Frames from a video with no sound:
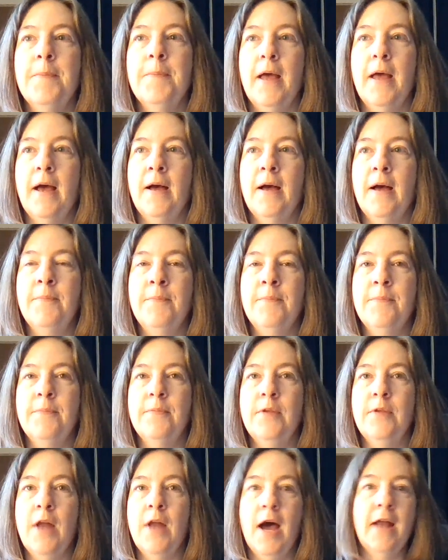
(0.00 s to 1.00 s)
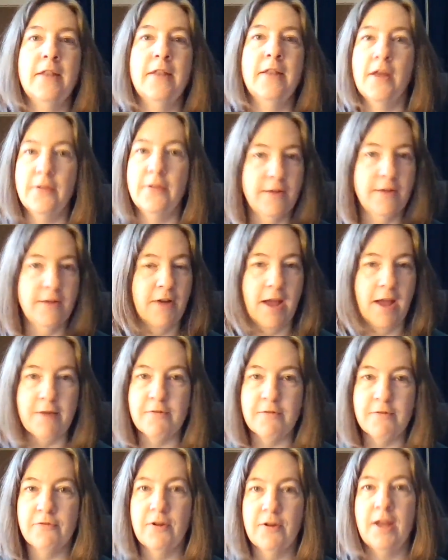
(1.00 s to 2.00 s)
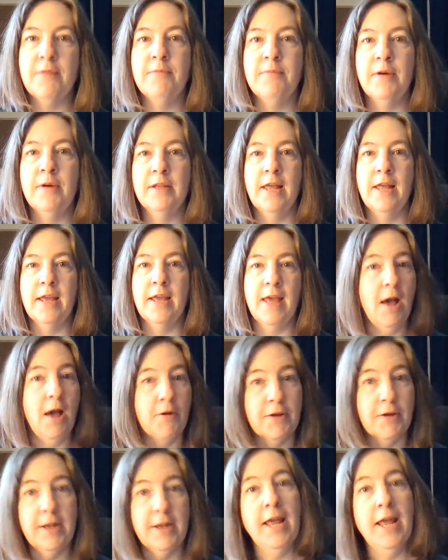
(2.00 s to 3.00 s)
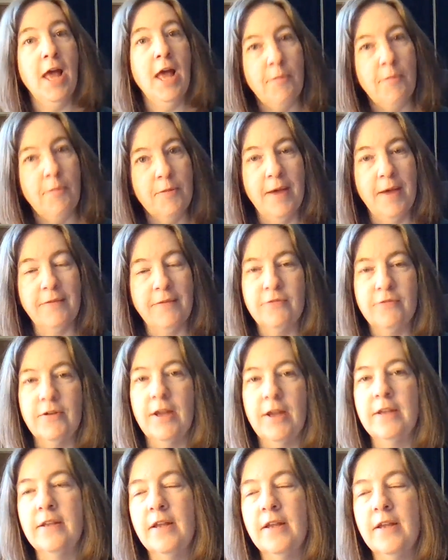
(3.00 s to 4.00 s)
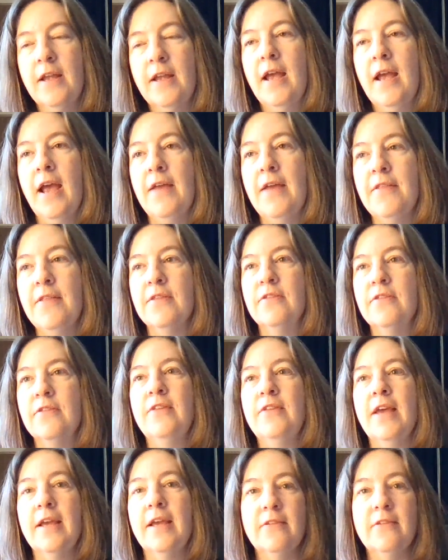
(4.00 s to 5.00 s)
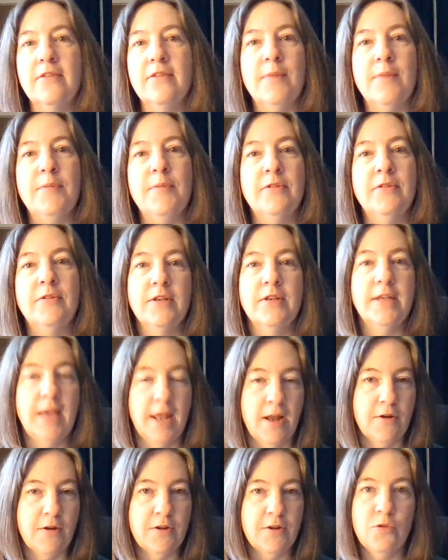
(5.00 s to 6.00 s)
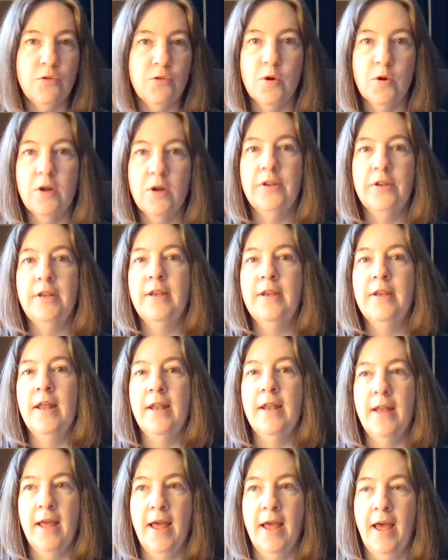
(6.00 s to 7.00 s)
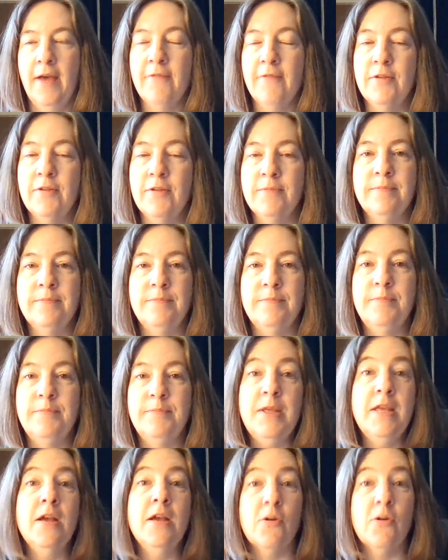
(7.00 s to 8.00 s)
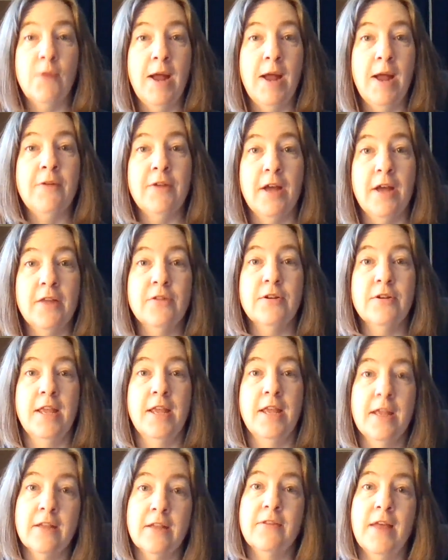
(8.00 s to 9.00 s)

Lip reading: not they'll never have a friend, but like, how can I help them have a friend? And then the second step is to get out in the world and have them be around other kids.